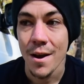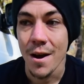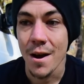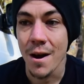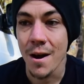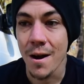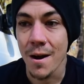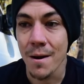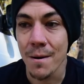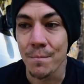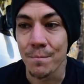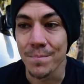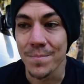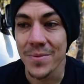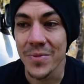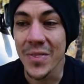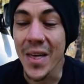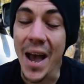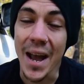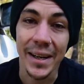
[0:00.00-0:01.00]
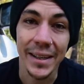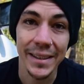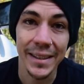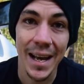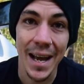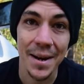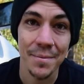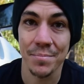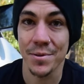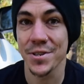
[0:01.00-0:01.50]

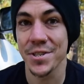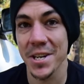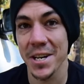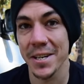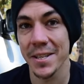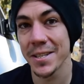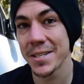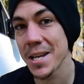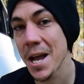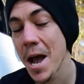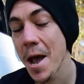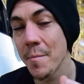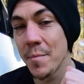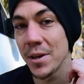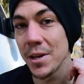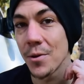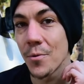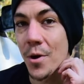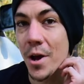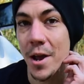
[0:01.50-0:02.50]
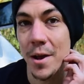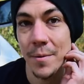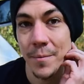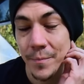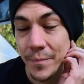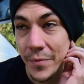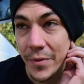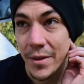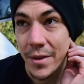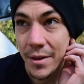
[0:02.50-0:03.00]
99% of the time anyway.
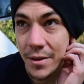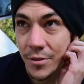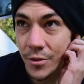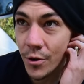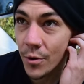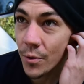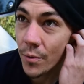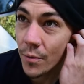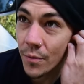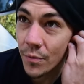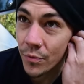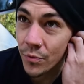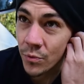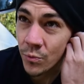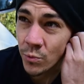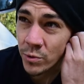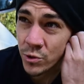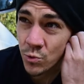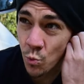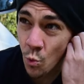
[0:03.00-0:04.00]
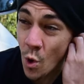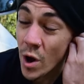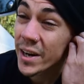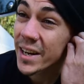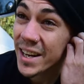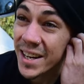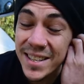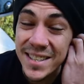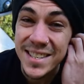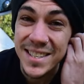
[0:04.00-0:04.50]
There was one
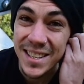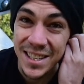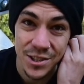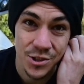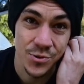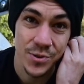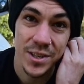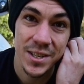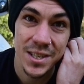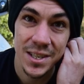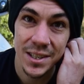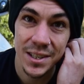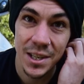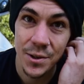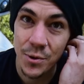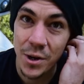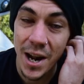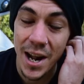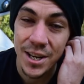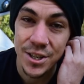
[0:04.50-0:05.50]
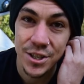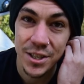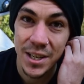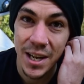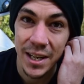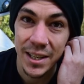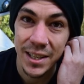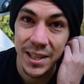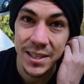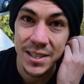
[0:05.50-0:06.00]
instance recently where I actually
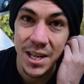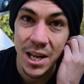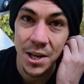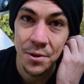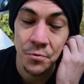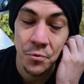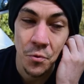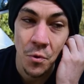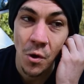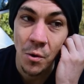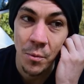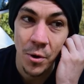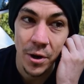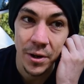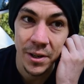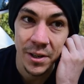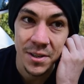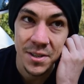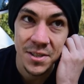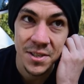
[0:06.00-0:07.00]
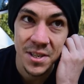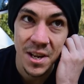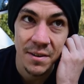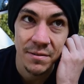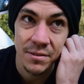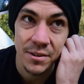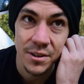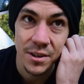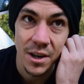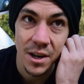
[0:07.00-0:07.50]
got kicked out of a Walmart, and it's
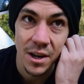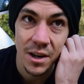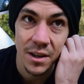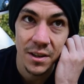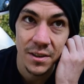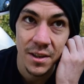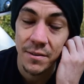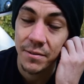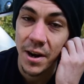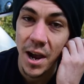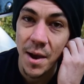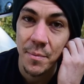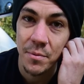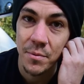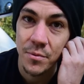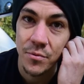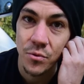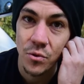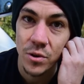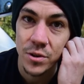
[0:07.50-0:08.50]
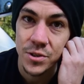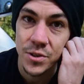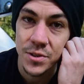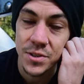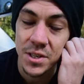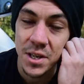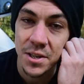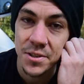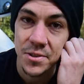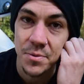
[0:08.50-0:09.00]
never happened before, so I
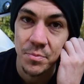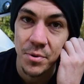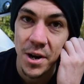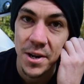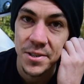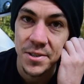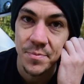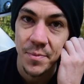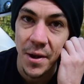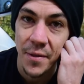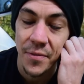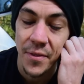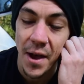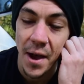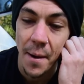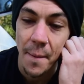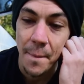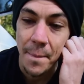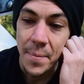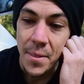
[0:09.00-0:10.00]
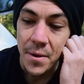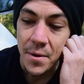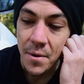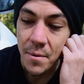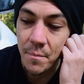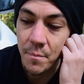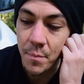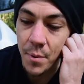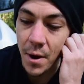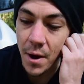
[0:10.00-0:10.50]
was kind of surprised about that.
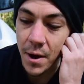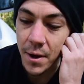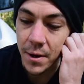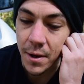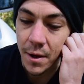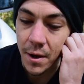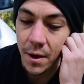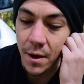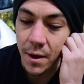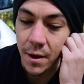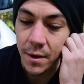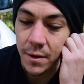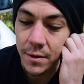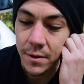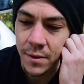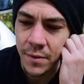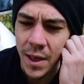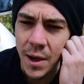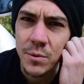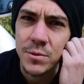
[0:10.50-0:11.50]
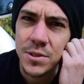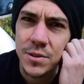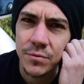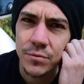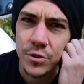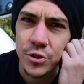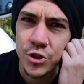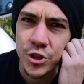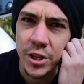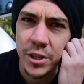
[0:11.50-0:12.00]
But and that was in
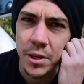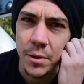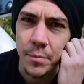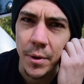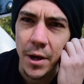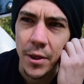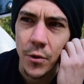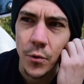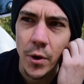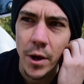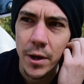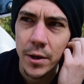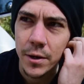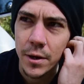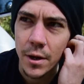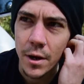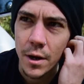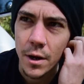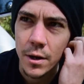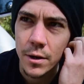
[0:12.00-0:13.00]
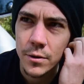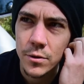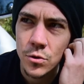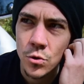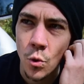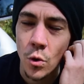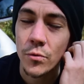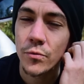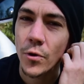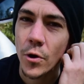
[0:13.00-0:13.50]
Virginia, by the way, in
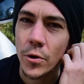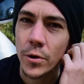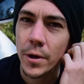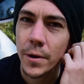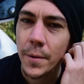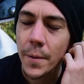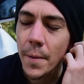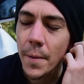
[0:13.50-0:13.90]
Norfolk.